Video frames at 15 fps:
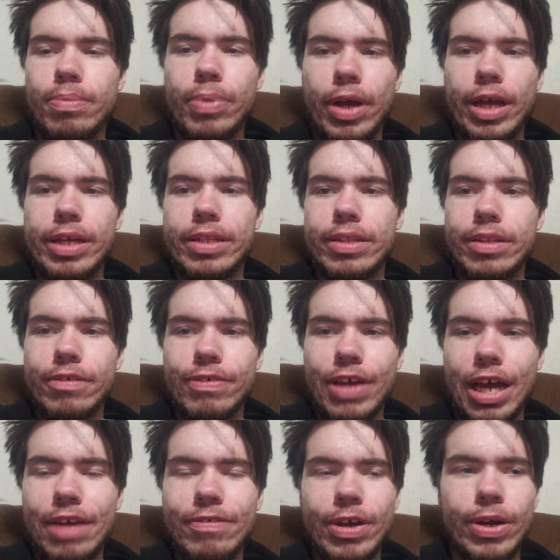But the
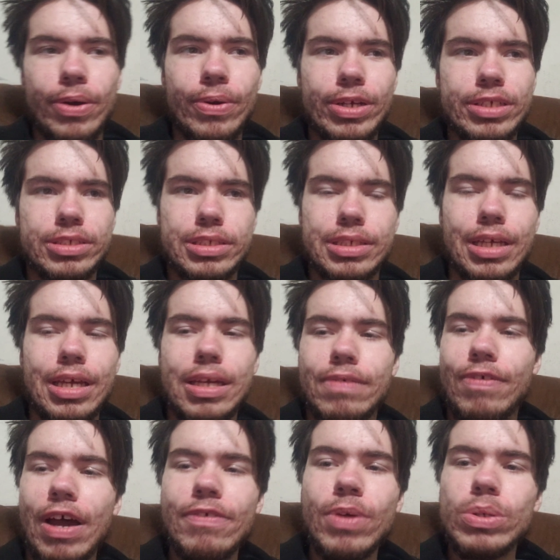5.0 is
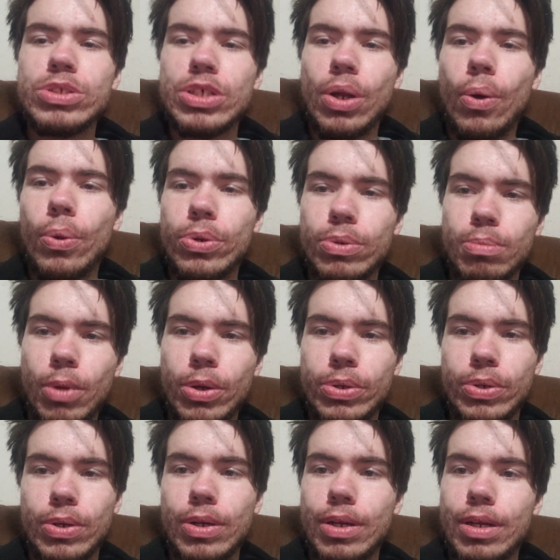an older
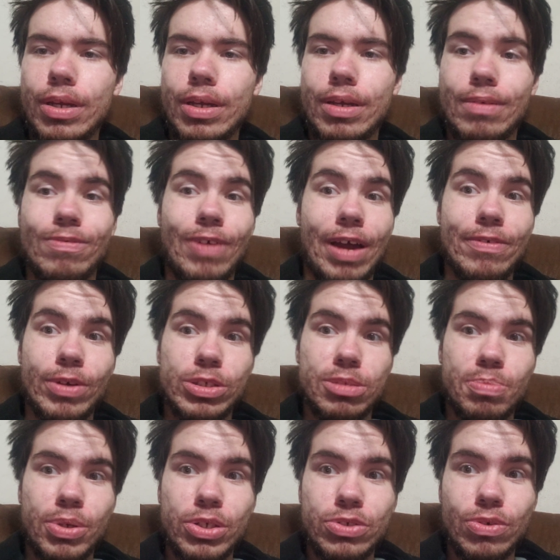motor. 5.0 is
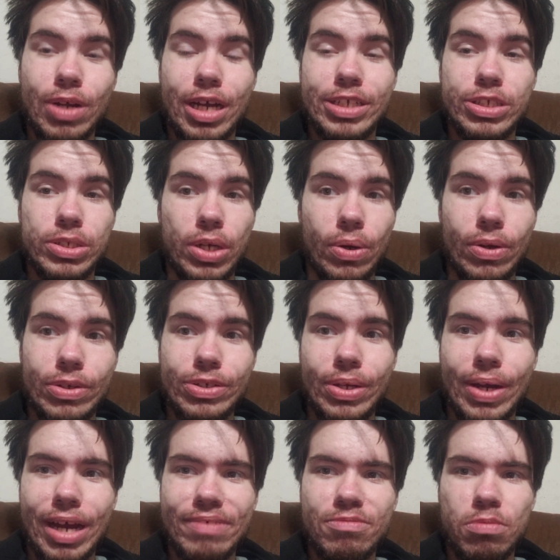a push rod.
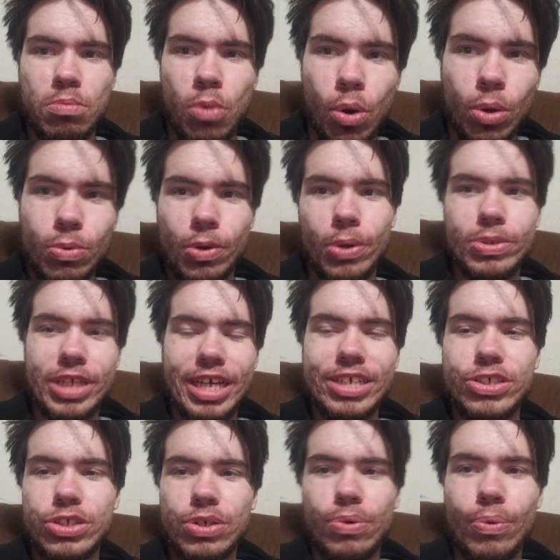You have more
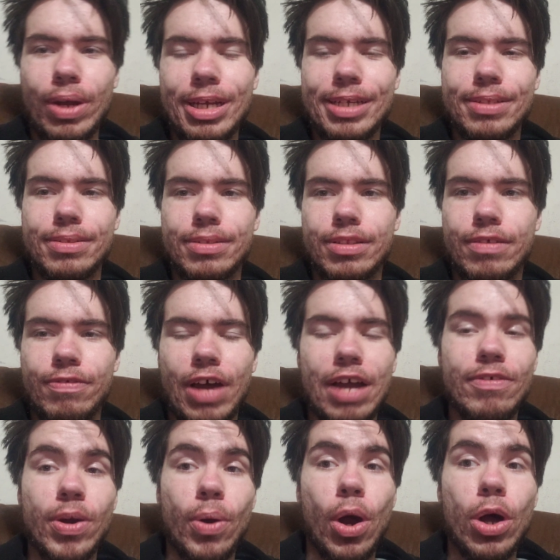rotational weight. The
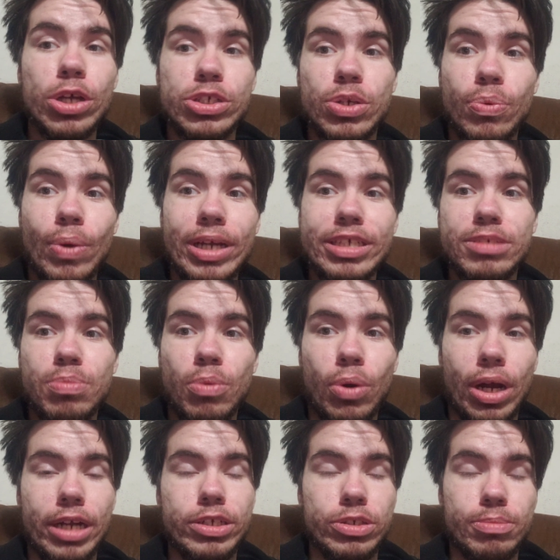5.0 also weighs
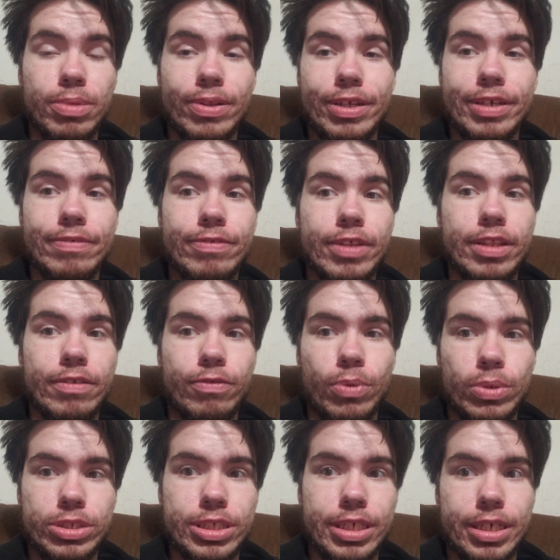more, I do believe, than the
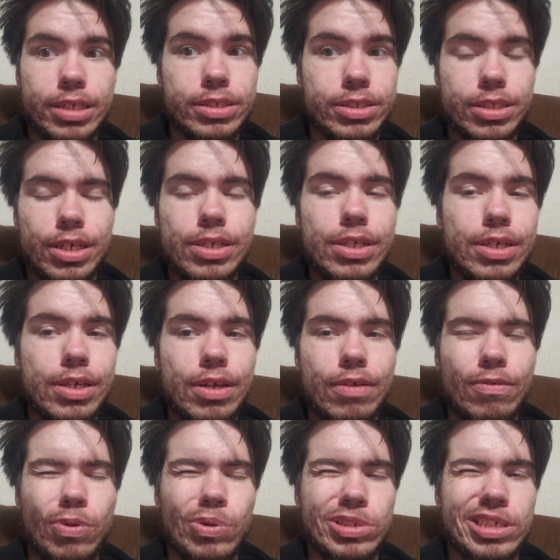4.6.
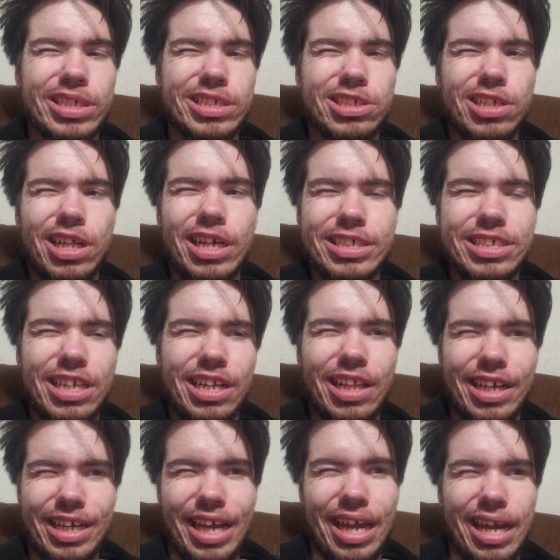4.6 clocks in at
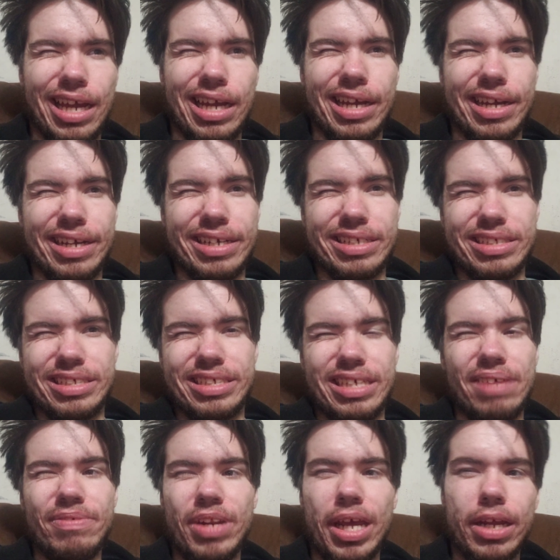like
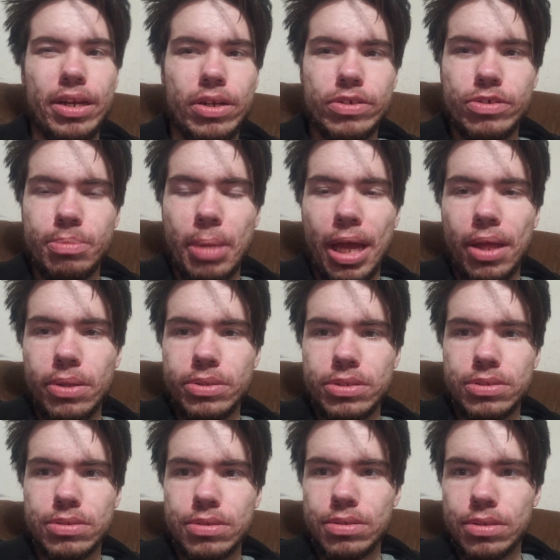800
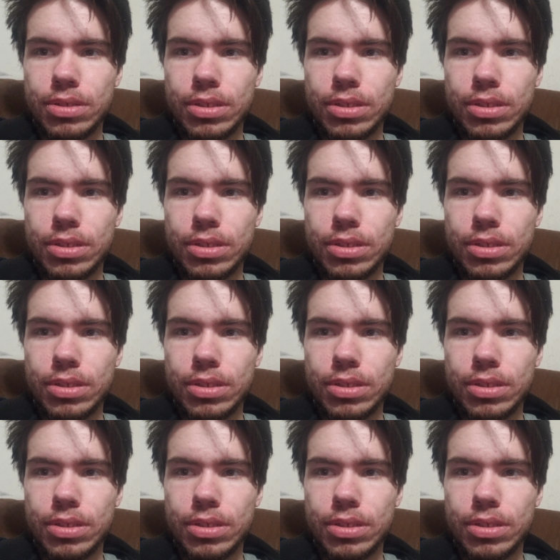pounds.